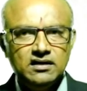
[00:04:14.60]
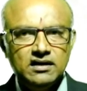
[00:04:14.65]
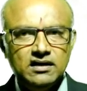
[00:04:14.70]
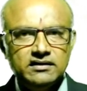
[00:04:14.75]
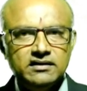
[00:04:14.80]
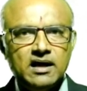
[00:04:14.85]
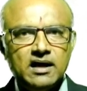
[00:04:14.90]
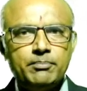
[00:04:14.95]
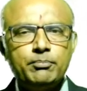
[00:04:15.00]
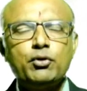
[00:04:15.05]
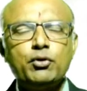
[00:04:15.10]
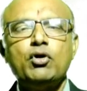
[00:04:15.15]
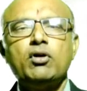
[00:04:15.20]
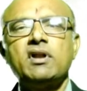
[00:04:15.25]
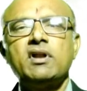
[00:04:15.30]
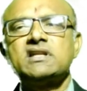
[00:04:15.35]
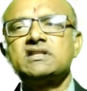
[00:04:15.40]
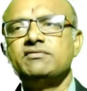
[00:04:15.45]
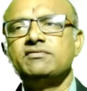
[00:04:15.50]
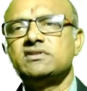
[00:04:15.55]
the
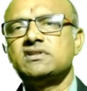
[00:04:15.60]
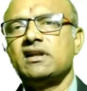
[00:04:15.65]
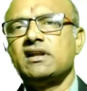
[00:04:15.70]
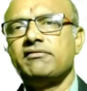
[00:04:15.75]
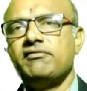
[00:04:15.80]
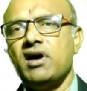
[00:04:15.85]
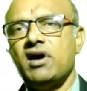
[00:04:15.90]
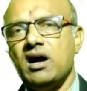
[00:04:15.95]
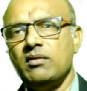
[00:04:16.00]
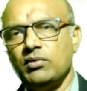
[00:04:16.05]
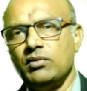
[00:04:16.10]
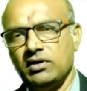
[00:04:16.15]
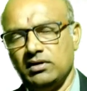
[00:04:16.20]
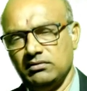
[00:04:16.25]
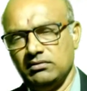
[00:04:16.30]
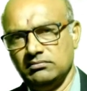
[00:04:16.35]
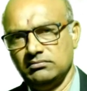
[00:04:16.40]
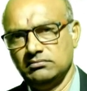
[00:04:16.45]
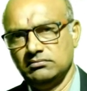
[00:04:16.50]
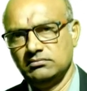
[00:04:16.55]
products which are
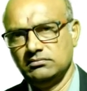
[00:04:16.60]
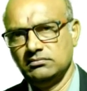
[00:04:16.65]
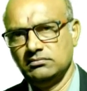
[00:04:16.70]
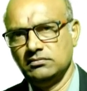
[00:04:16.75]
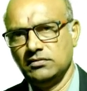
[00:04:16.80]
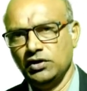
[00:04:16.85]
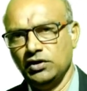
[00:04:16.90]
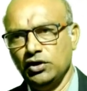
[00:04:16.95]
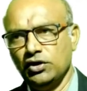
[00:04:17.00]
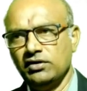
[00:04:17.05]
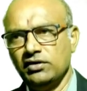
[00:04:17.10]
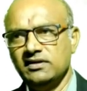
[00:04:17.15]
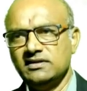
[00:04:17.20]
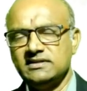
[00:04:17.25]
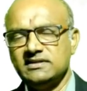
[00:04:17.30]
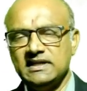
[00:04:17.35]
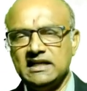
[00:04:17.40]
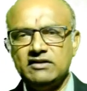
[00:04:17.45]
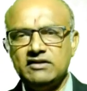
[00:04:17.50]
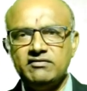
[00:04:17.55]
formed during this
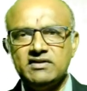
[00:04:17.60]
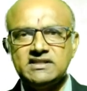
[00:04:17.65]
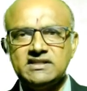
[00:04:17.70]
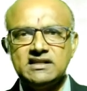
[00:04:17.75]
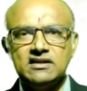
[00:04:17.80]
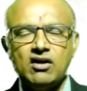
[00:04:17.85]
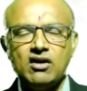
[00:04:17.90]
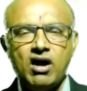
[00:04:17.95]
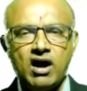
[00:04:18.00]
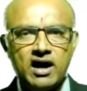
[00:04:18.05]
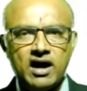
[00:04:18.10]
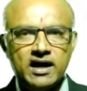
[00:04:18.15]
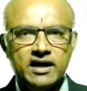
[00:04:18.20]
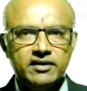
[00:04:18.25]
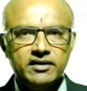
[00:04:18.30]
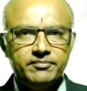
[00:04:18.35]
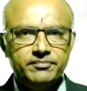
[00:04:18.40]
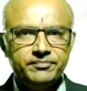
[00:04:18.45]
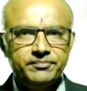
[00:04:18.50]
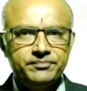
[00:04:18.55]
equation
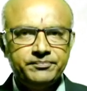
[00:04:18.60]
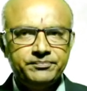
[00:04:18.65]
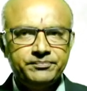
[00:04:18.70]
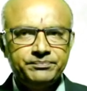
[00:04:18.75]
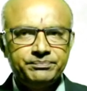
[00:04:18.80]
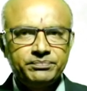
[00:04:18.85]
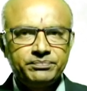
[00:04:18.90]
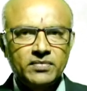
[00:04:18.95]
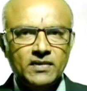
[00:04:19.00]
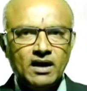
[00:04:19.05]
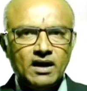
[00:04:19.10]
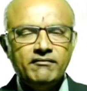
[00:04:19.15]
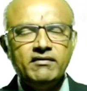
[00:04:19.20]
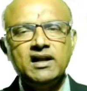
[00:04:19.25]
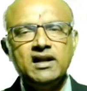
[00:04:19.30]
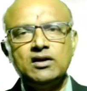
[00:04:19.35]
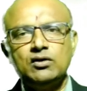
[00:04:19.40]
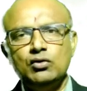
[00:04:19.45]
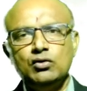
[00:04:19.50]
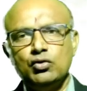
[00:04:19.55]
are
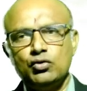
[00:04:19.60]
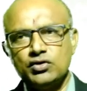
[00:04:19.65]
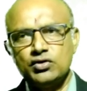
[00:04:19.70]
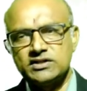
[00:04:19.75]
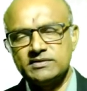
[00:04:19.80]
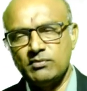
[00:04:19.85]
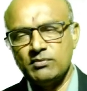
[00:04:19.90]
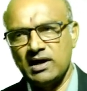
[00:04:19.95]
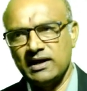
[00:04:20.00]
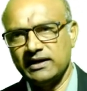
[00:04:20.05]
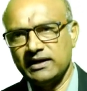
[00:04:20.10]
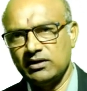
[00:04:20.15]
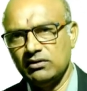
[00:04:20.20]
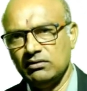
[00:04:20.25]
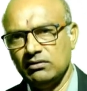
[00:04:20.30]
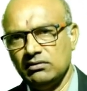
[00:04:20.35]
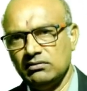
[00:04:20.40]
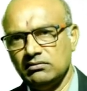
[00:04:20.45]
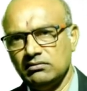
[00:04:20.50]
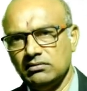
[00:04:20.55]
one glucose
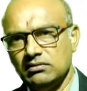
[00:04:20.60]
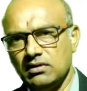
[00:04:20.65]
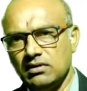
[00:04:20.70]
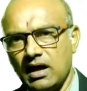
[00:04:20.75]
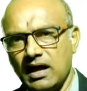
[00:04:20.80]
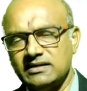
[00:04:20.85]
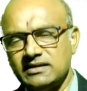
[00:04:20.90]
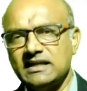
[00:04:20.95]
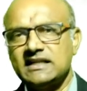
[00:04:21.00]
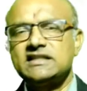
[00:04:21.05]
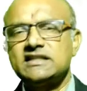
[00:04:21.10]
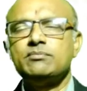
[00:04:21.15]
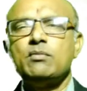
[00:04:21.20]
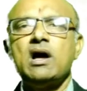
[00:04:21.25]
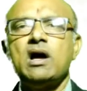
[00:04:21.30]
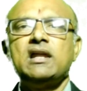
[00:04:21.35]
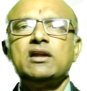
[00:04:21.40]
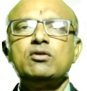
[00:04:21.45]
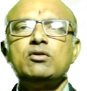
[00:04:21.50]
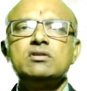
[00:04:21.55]
molecule, 6
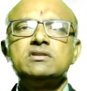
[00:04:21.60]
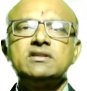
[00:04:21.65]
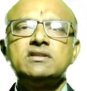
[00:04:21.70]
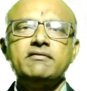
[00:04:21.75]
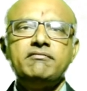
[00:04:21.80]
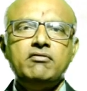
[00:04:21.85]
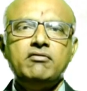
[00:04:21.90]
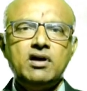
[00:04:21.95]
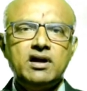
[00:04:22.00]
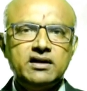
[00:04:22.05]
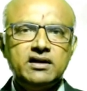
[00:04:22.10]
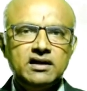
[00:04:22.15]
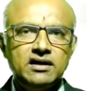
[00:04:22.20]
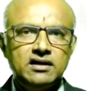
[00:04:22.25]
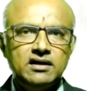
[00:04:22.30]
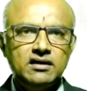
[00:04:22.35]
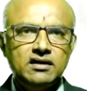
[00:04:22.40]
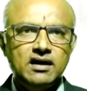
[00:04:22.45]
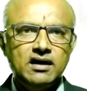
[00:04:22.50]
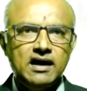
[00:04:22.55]
molecules of
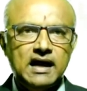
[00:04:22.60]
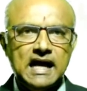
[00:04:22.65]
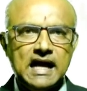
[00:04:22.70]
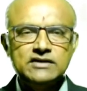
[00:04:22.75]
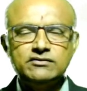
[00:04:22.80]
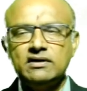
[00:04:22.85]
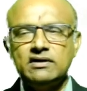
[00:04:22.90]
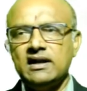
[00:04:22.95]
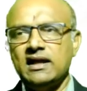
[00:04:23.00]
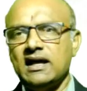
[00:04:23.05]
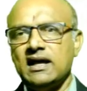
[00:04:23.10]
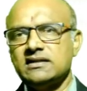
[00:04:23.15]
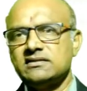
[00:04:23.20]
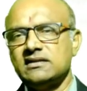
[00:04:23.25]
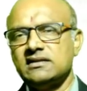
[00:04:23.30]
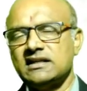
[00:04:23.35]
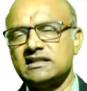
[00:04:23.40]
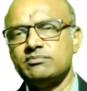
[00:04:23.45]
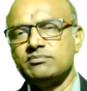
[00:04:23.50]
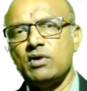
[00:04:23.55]
water, as well as
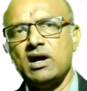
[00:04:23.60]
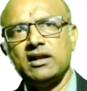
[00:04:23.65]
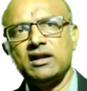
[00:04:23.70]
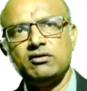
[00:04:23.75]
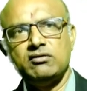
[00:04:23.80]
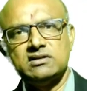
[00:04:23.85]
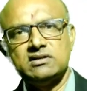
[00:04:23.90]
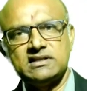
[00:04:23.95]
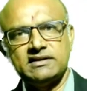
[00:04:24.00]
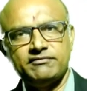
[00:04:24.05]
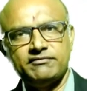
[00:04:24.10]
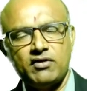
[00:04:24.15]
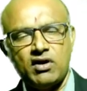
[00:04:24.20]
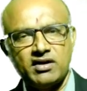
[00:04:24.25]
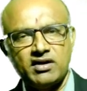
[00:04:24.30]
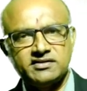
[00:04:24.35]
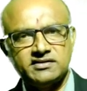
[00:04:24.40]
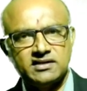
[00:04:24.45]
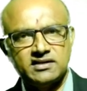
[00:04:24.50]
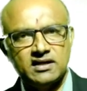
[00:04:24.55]
6 molecules of
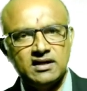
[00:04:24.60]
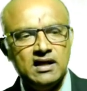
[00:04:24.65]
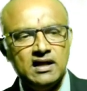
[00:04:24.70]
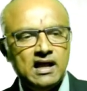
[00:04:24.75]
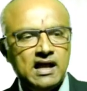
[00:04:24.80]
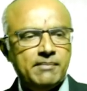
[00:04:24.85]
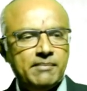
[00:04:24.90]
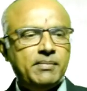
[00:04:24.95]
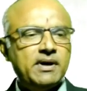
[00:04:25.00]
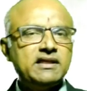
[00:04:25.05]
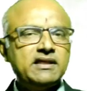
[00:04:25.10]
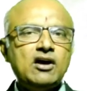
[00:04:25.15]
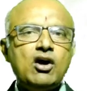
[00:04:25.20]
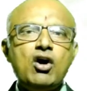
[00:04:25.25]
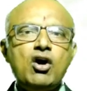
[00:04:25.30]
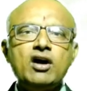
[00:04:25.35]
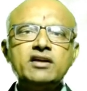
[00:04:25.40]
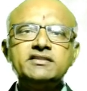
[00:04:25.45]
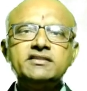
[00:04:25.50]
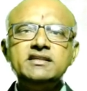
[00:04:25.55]
oxygen, but the
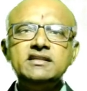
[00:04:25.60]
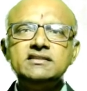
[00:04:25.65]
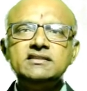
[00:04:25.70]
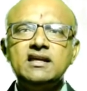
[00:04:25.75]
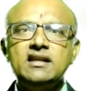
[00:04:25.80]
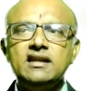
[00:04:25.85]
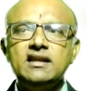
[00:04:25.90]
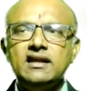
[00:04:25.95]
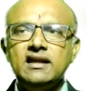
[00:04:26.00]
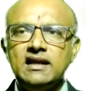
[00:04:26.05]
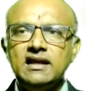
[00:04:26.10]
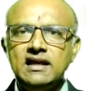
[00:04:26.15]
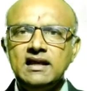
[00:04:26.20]
oxygen